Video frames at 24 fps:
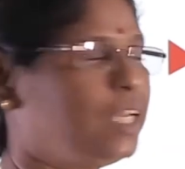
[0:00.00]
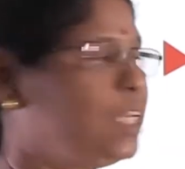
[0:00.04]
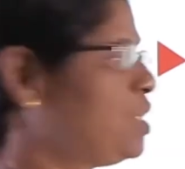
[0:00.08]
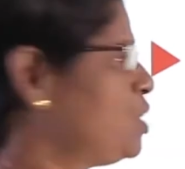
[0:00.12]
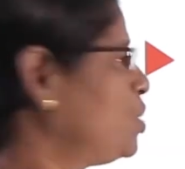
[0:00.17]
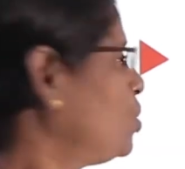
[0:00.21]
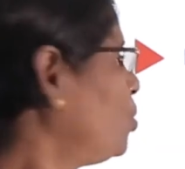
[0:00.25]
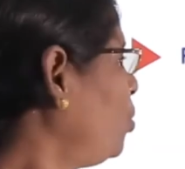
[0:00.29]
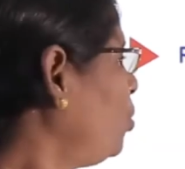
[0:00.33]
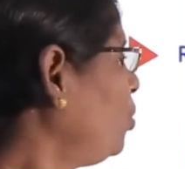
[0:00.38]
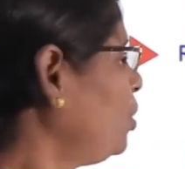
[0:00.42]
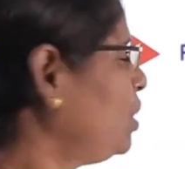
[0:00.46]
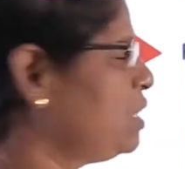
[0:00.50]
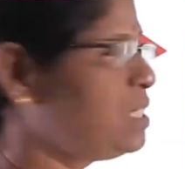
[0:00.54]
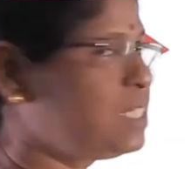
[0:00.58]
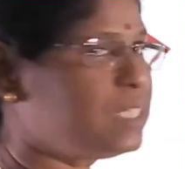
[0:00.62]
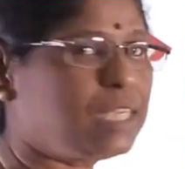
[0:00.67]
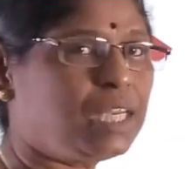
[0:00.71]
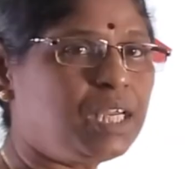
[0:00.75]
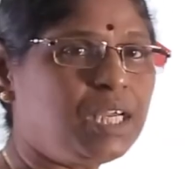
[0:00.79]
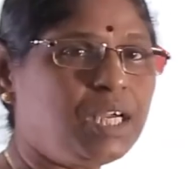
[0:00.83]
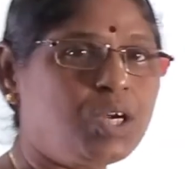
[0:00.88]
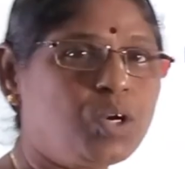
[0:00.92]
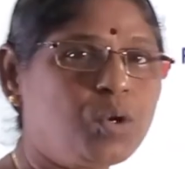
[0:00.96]
So it's
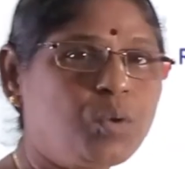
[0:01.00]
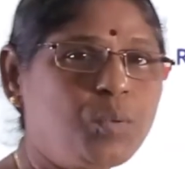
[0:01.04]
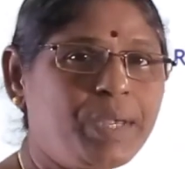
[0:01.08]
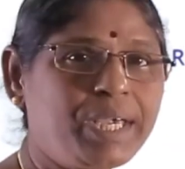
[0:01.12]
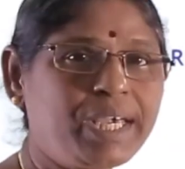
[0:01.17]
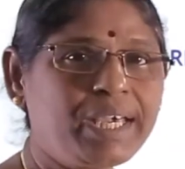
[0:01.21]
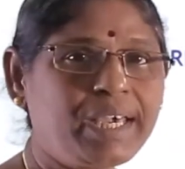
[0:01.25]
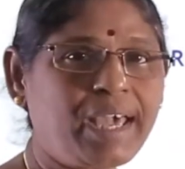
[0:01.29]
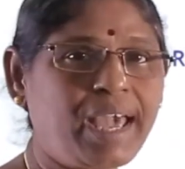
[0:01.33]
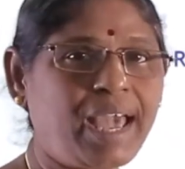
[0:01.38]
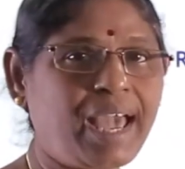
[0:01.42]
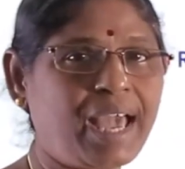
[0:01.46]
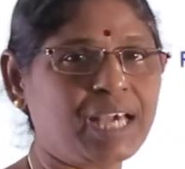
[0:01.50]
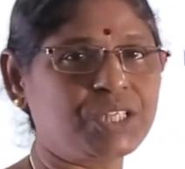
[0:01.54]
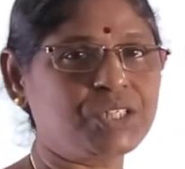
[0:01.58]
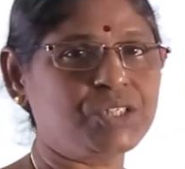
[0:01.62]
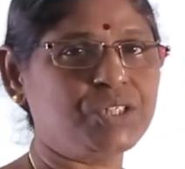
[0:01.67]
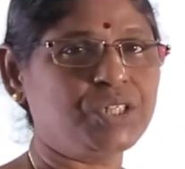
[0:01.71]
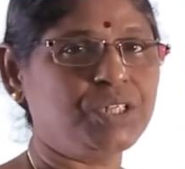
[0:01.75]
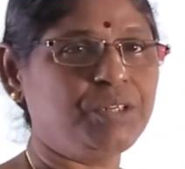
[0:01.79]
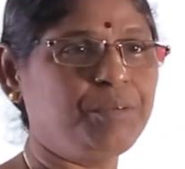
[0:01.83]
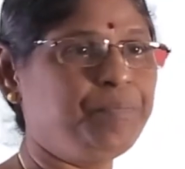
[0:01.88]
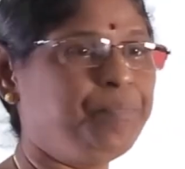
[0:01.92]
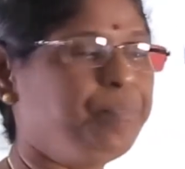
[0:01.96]
a quick
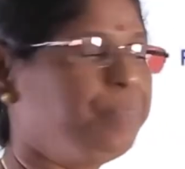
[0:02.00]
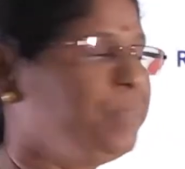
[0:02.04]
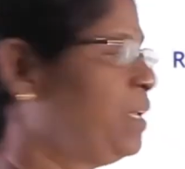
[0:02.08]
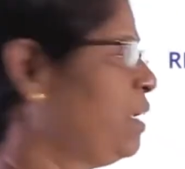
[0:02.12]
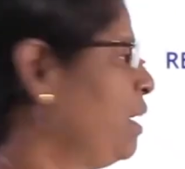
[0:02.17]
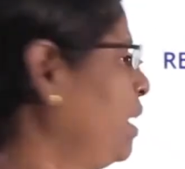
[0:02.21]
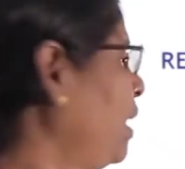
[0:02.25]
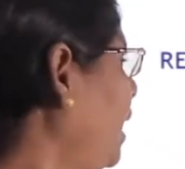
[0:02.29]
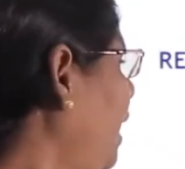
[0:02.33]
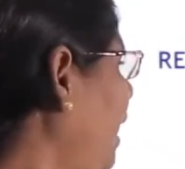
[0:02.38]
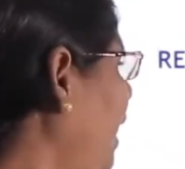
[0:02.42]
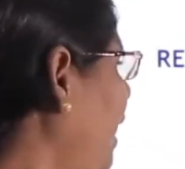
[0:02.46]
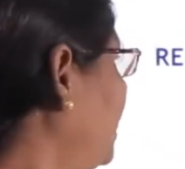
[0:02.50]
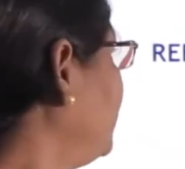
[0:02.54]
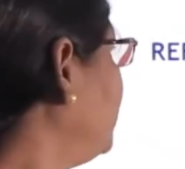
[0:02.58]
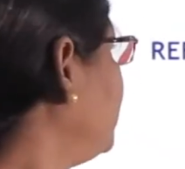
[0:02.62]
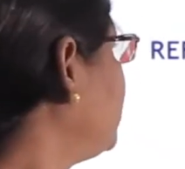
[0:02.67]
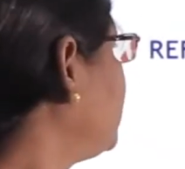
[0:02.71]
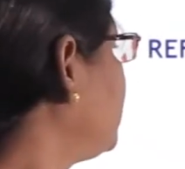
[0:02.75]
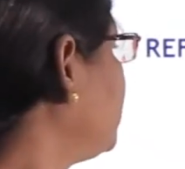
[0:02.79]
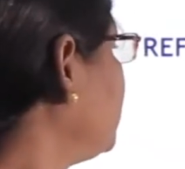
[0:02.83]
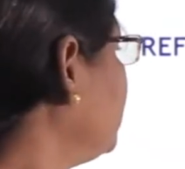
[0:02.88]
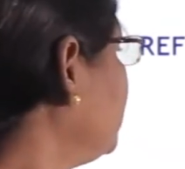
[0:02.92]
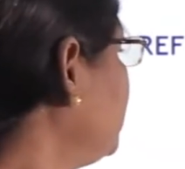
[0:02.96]
action, and
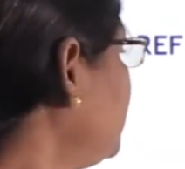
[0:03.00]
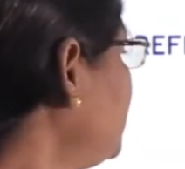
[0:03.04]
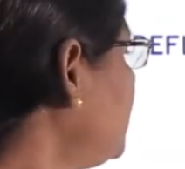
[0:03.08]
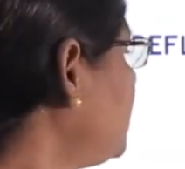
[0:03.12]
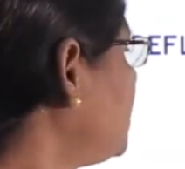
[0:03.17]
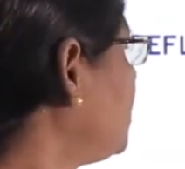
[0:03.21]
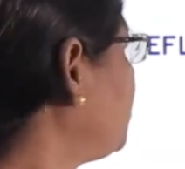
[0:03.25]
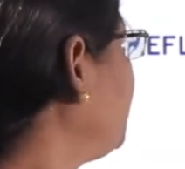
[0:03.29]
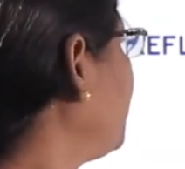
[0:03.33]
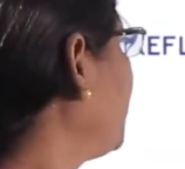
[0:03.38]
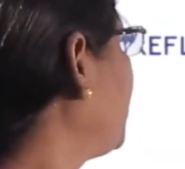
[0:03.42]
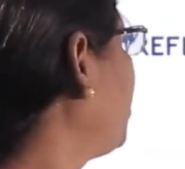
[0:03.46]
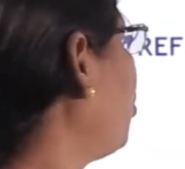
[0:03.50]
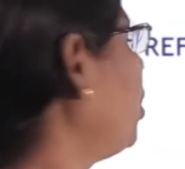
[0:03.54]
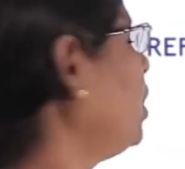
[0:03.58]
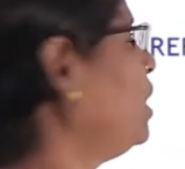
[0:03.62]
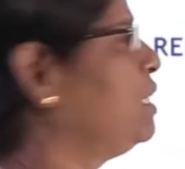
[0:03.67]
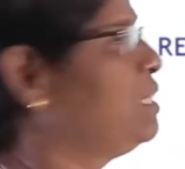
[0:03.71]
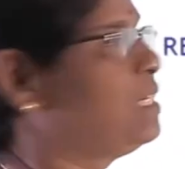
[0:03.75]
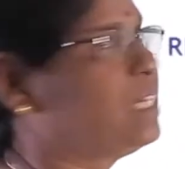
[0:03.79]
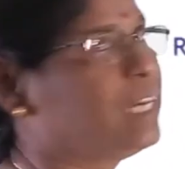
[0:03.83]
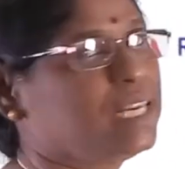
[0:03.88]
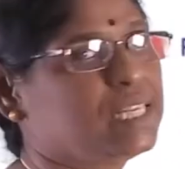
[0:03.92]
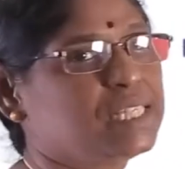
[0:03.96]
this we call
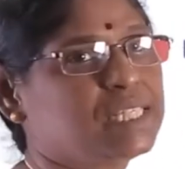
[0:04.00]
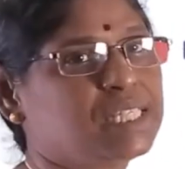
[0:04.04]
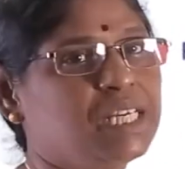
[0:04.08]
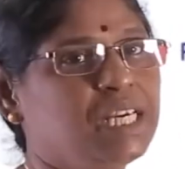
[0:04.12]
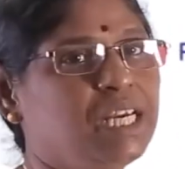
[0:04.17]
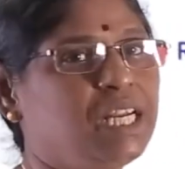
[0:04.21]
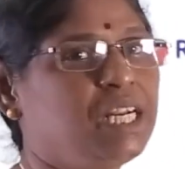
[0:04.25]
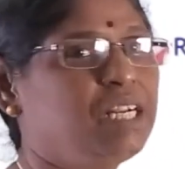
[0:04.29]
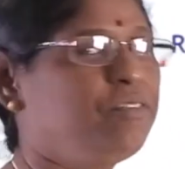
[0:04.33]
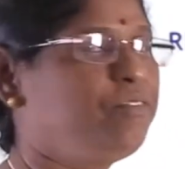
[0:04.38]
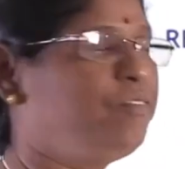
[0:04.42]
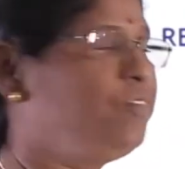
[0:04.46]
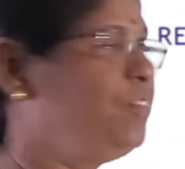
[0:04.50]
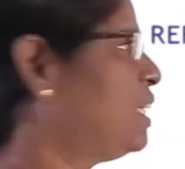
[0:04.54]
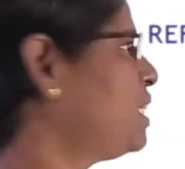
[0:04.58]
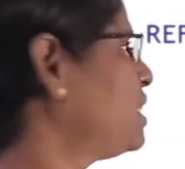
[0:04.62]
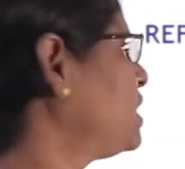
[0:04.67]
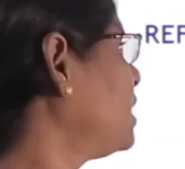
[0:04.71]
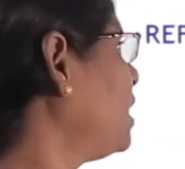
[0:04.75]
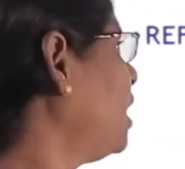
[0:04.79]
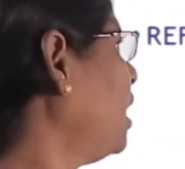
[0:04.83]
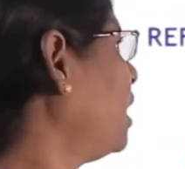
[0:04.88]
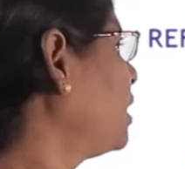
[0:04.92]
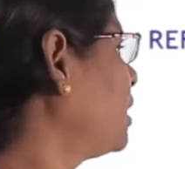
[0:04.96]
it as
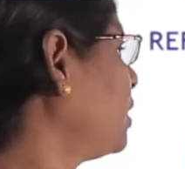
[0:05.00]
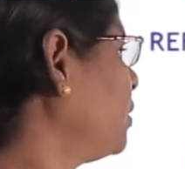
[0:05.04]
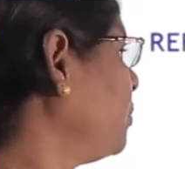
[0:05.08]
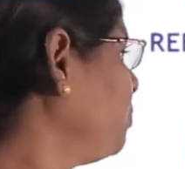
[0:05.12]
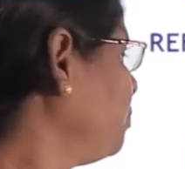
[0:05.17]
reflex arc.